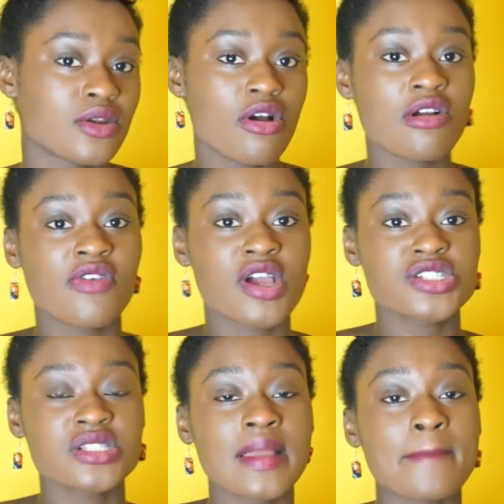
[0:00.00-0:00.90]
Long
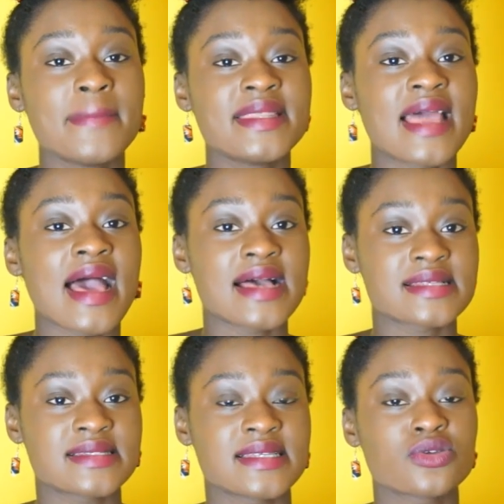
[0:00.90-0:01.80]
version,
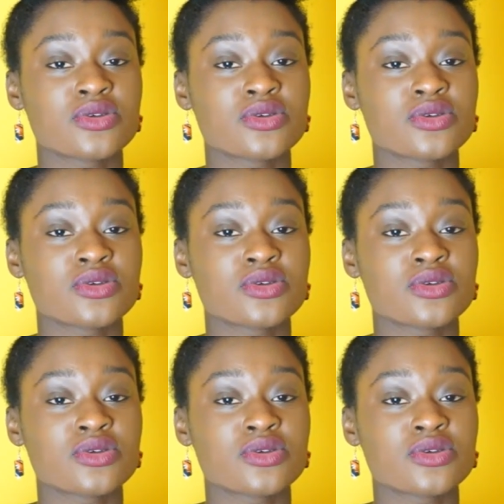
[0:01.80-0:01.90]
Medase.